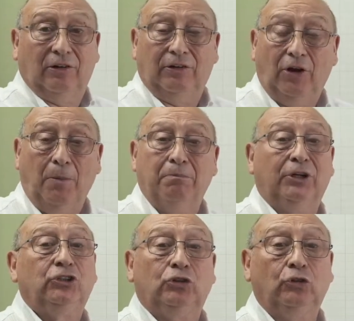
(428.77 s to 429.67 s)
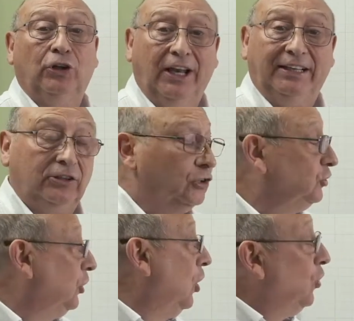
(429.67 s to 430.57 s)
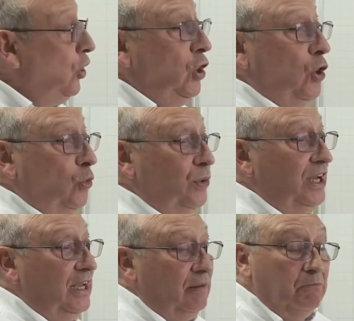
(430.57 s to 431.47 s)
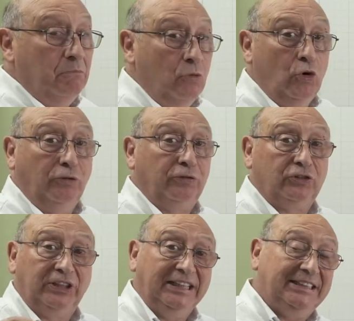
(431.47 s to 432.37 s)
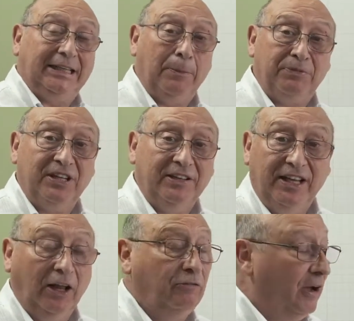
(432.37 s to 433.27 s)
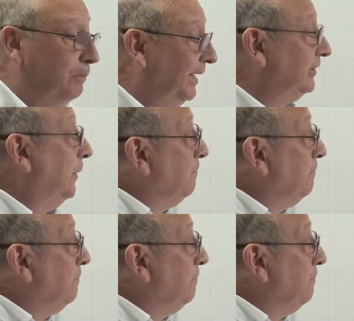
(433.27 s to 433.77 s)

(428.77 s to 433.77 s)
numbers to the letters. So we move 3 steps in the alphabet.